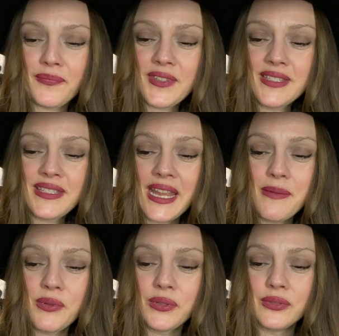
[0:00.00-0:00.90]

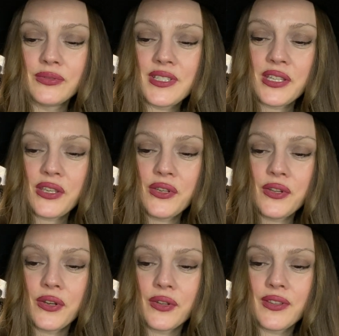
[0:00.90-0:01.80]
Stable,
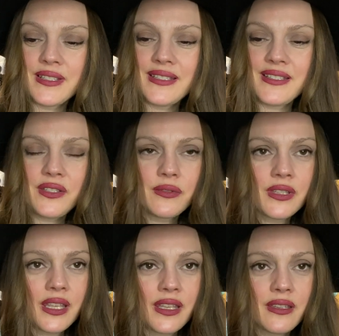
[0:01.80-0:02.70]
secure. This is you,
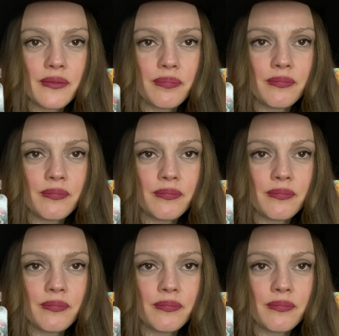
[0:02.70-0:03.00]
like,